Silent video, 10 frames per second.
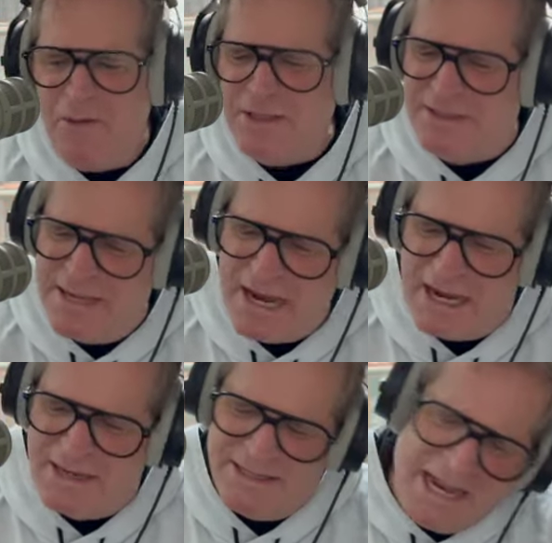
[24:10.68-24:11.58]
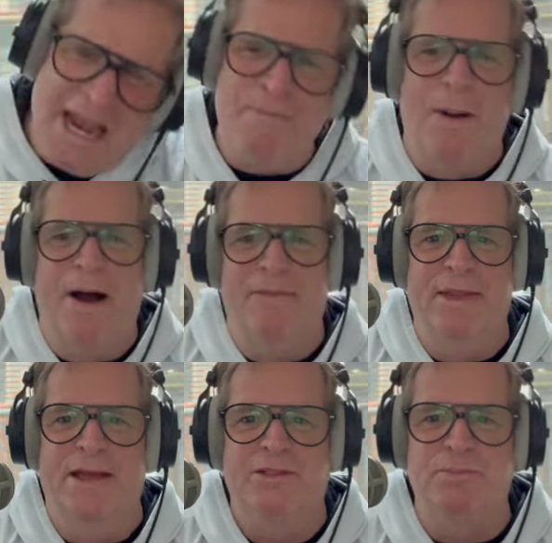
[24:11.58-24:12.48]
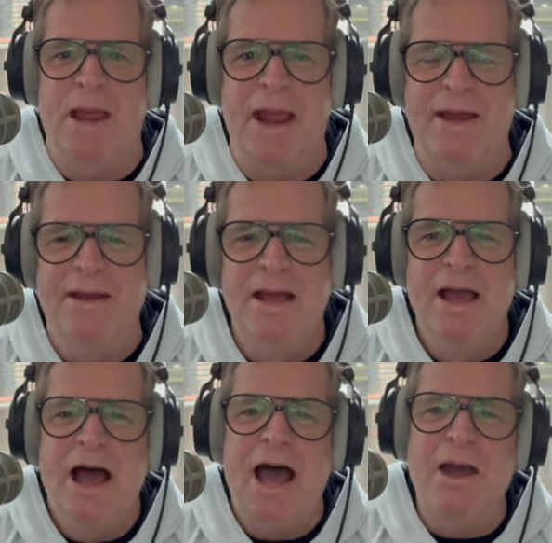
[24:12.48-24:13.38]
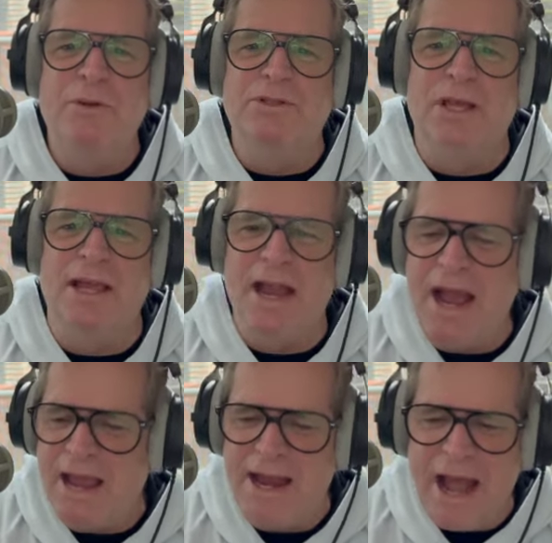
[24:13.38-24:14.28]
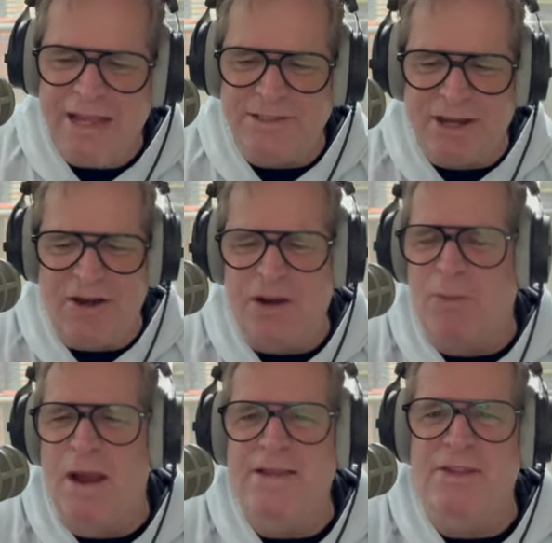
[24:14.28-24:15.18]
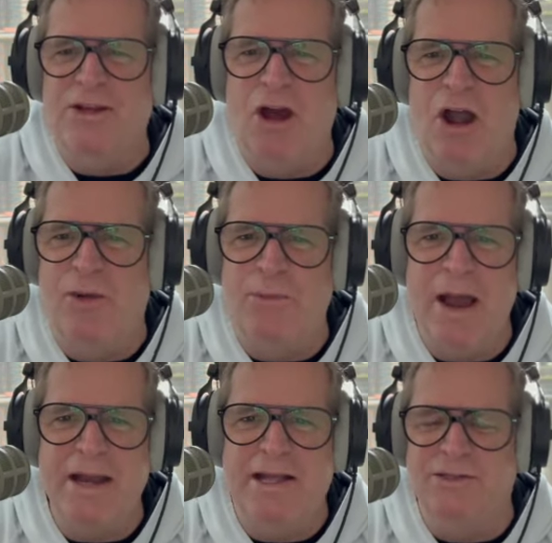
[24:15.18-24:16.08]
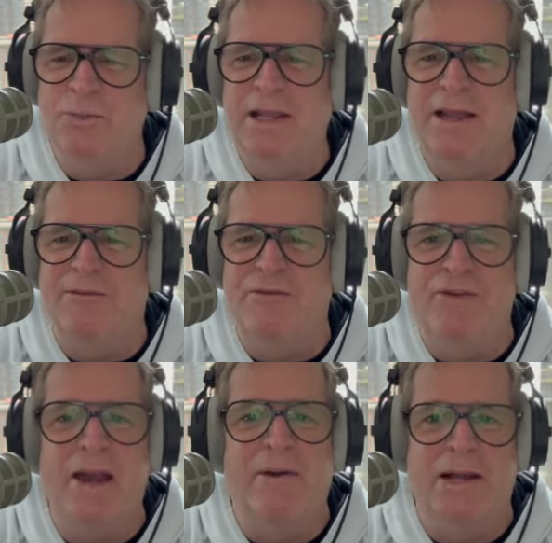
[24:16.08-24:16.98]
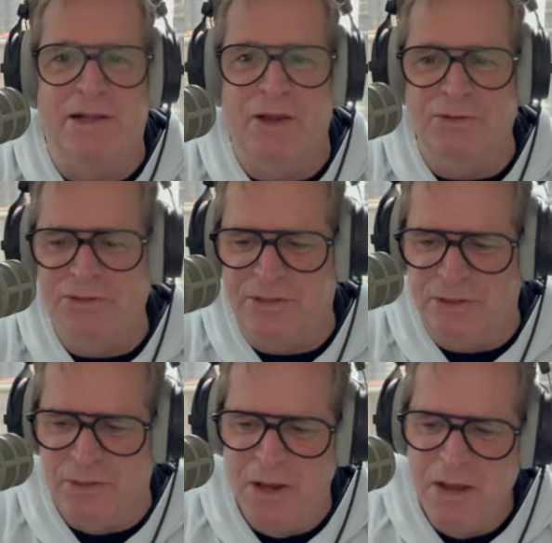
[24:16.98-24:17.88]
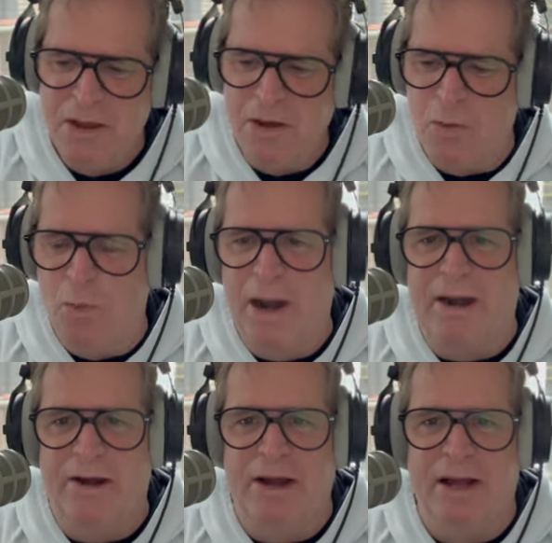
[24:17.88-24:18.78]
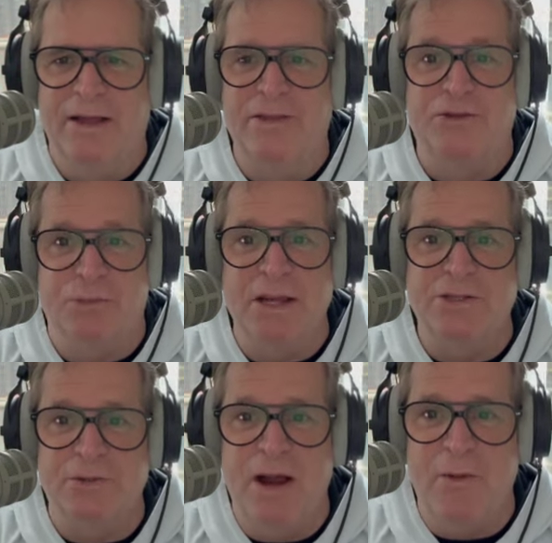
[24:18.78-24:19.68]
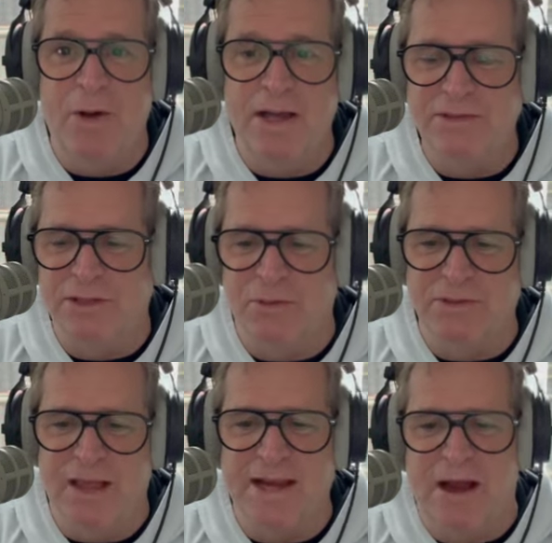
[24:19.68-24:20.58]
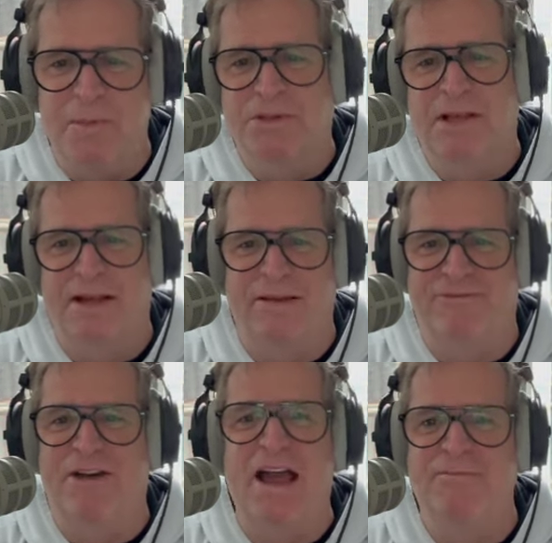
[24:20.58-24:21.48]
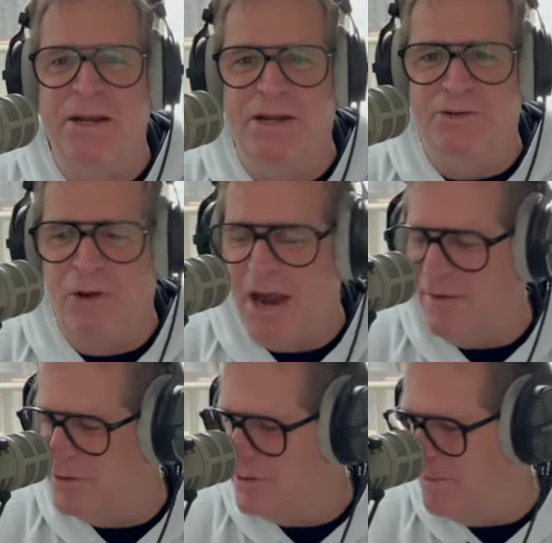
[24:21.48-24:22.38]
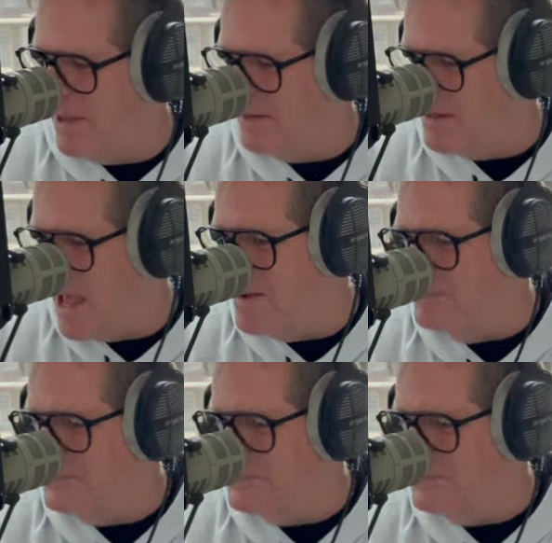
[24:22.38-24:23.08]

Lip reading: digging deep on this, man. I started right in the car, right? Because we lived very close to where this restaurant was. So it was almost like a 5-minute drive or something like that.